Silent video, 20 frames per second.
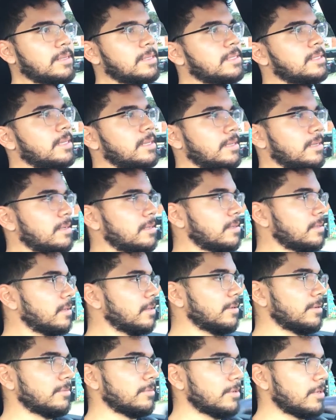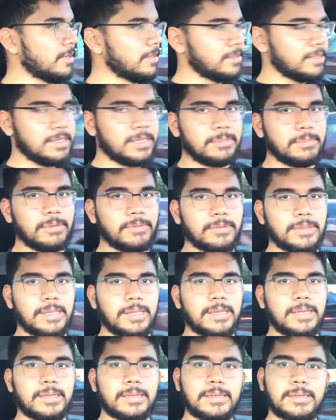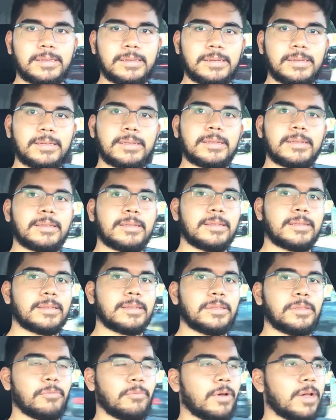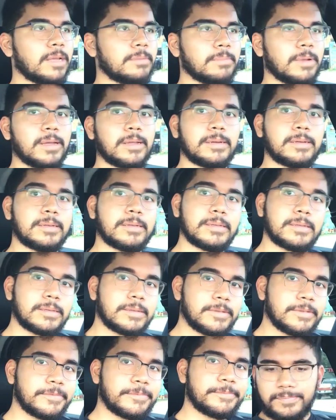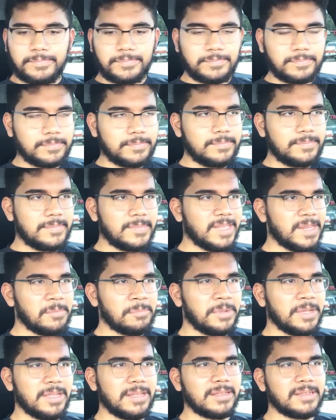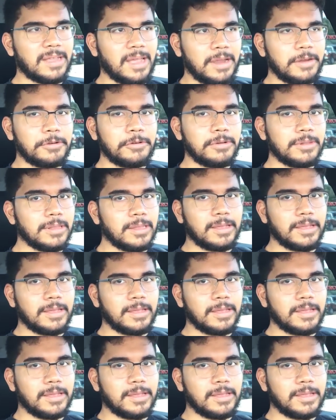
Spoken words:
It's like a normal RT, but with like the wide body. But I grew to